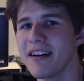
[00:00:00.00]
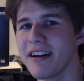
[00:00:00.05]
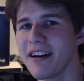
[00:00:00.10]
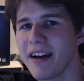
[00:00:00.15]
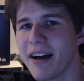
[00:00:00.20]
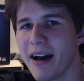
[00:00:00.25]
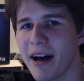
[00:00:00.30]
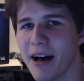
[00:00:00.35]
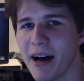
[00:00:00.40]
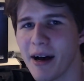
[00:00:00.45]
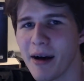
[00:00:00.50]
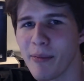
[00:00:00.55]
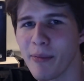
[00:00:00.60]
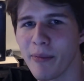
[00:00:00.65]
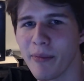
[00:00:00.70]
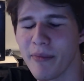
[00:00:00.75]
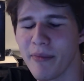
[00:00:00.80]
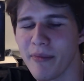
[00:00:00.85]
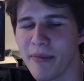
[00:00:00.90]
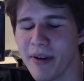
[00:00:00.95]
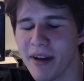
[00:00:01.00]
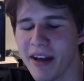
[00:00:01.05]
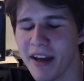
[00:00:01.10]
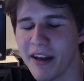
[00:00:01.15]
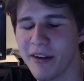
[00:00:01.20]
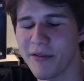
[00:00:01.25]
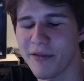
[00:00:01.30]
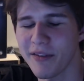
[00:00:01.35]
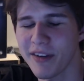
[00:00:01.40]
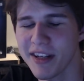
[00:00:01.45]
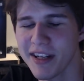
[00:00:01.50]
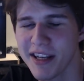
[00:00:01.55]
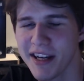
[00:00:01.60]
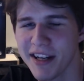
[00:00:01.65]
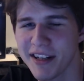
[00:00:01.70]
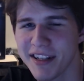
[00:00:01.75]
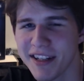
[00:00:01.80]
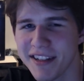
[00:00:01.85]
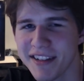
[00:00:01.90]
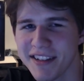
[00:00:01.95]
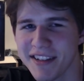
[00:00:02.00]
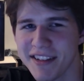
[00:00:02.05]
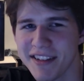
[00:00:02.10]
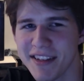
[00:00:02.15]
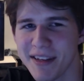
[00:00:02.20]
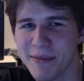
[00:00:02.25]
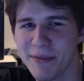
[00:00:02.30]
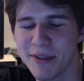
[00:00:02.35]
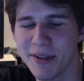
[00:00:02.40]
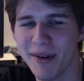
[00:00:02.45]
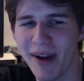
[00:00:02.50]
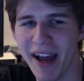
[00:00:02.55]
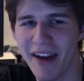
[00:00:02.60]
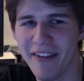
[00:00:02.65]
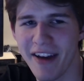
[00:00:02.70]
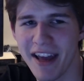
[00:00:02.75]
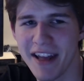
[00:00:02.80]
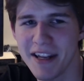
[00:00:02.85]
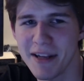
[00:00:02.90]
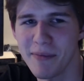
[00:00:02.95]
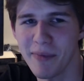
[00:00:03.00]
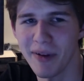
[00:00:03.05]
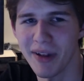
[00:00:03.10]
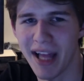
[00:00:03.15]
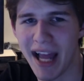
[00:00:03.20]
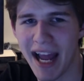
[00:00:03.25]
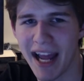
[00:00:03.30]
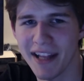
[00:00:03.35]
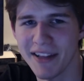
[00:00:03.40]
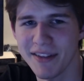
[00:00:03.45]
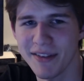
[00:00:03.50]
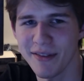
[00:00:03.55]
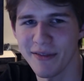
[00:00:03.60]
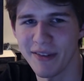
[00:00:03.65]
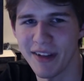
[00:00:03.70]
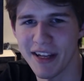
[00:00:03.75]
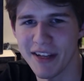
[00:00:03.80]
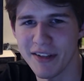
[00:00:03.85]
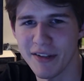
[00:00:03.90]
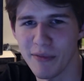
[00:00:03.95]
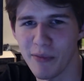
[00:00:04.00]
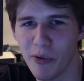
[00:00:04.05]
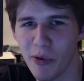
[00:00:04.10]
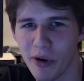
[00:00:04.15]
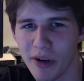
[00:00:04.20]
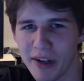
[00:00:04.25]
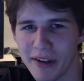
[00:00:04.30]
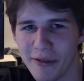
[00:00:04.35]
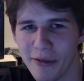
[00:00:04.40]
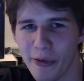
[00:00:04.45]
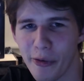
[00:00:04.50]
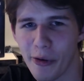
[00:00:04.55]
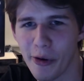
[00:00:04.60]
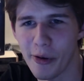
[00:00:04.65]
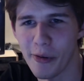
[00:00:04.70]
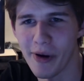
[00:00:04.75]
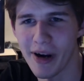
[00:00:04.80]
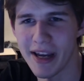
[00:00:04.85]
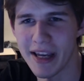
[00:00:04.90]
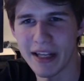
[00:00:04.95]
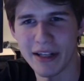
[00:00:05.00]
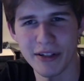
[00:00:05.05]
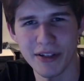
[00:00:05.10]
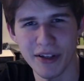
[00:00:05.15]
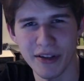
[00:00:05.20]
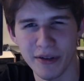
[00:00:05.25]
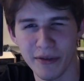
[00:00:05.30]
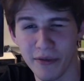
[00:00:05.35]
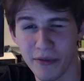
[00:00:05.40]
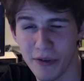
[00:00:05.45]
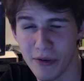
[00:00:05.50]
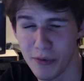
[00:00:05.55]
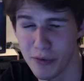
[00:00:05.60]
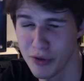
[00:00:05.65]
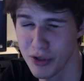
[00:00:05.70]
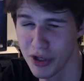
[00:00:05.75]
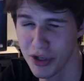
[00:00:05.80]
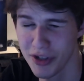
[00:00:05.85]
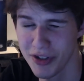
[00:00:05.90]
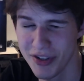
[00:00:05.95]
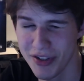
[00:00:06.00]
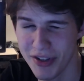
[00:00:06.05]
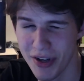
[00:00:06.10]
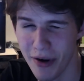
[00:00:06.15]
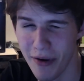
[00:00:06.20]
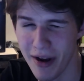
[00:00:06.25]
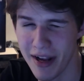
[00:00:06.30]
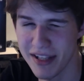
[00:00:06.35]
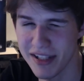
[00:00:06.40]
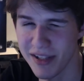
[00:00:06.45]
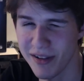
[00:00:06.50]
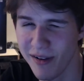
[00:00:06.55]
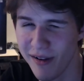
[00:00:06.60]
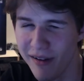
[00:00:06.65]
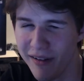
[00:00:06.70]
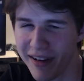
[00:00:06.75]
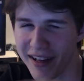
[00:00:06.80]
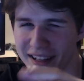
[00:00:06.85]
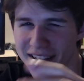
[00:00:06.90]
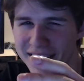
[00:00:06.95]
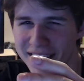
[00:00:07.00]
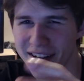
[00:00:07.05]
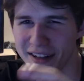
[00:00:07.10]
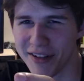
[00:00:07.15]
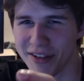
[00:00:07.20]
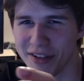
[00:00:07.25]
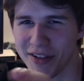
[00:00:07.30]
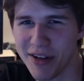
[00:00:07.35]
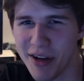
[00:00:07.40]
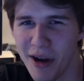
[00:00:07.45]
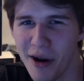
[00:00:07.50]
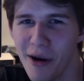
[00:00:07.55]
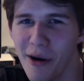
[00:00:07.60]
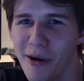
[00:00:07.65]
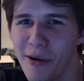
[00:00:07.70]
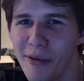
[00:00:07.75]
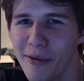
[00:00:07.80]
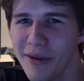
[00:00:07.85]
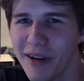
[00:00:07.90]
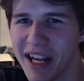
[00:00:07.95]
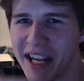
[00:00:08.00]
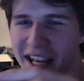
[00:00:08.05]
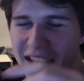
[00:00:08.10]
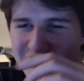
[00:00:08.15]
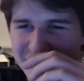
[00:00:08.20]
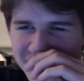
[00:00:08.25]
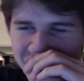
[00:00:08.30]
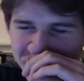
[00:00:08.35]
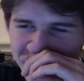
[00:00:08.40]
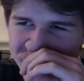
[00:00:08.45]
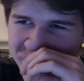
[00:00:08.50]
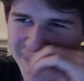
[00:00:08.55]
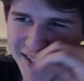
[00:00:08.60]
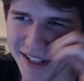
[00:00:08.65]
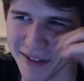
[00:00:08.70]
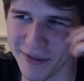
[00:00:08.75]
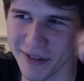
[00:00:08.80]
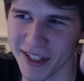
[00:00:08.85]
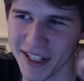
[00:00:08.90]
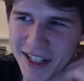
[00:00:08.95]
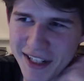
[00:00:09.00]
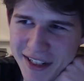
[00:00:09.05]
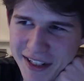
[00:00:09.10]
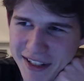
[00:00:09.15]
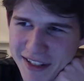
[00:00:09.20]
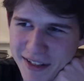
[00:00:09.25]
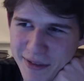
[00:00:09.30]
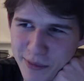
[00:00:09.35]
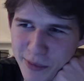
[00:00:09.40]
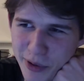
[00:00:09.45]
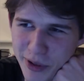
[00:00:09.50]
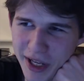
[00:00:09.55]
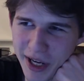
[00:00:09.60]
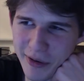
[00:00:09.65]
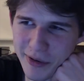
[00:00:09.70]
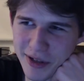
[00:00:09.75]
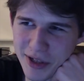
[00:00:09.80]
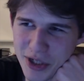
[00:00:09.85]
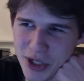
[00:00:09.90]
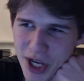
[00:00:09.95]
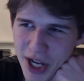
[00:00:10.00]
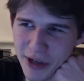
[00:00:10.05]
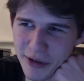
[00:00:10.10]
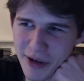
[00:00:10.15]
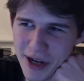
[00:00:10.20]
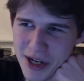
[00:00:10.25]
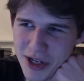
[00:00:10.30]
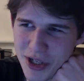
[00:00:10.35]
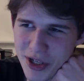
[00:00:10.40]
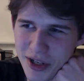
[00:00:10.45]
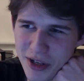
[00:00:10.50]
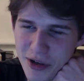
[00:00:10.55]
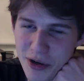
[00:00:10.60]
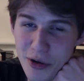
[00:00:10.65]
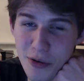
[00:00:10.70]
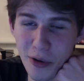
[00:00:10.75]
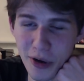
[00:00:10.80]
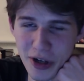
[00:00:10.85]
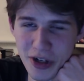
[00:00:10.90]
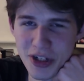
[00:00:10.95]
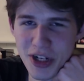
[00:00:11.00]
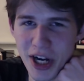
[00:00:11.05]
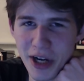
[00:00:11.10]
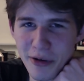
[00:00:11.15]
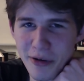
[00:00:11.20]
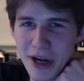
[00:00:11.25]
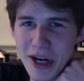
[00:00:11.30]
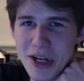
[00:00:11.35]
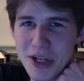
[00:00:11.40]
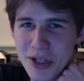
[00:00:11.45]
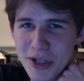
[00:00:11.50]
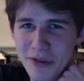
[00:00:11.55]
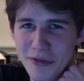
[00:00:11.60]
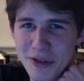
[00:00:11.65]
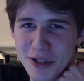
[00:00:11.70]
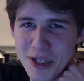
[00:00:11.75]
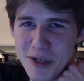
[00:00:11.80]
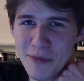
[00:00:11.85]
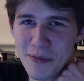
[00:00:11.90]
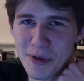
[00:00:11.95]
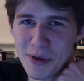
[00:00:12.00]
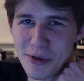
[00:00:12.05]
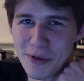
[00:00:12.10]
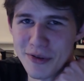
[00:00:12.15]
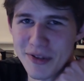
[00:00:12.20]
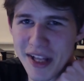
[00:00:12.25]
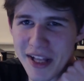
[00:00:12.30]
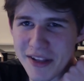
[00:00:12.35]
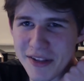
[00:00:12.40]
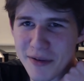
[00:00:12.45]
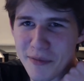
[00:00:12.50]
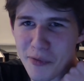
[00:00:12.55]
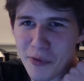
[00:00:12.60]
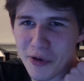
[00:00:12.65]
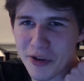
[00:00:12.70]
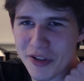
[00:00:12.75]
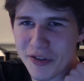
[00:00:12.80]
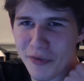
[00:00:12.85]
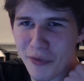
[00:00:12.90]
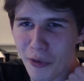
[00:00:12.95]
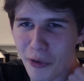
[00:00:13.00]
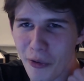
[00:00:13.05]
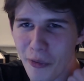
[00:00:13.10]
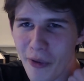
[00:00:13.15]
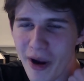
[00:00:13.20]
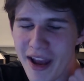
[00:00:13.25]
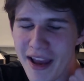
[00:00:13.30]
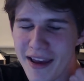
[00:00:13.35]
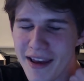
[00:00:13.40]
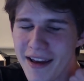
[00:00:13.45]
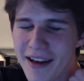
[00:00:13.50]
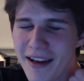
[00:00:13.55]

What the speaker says: Nvidia doesn't seem to have any plans of supporting 4-way into the future. So as long as there's no as long as Nvidia doesn't put out a newer generation of GPUs that supports 4-way,